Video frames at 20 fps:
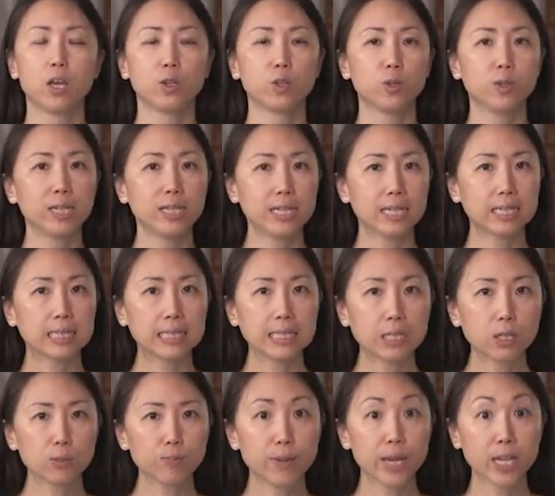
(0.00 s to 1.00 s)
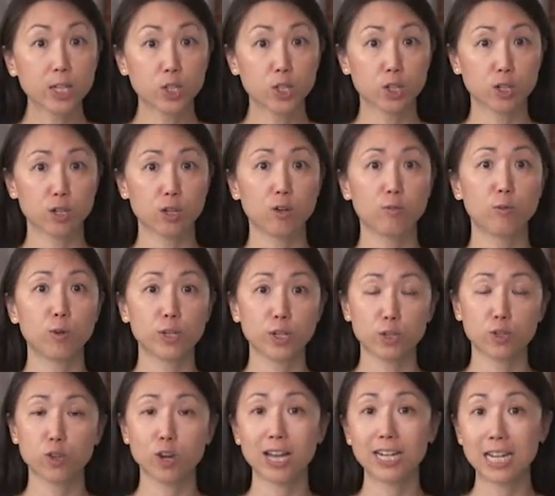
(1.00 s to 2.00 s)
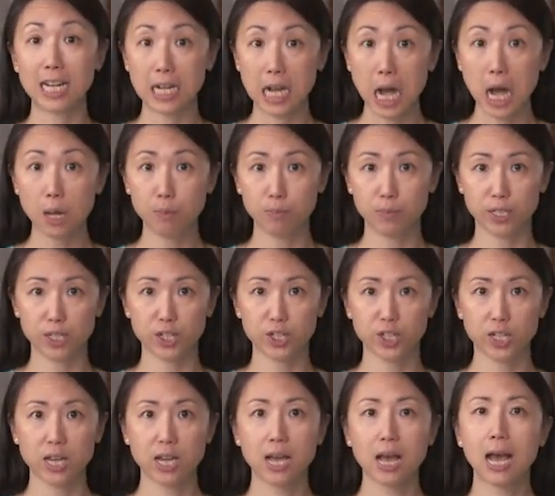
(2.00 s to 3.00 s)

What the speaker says: You need a clear picture of what you're trying to accomplish,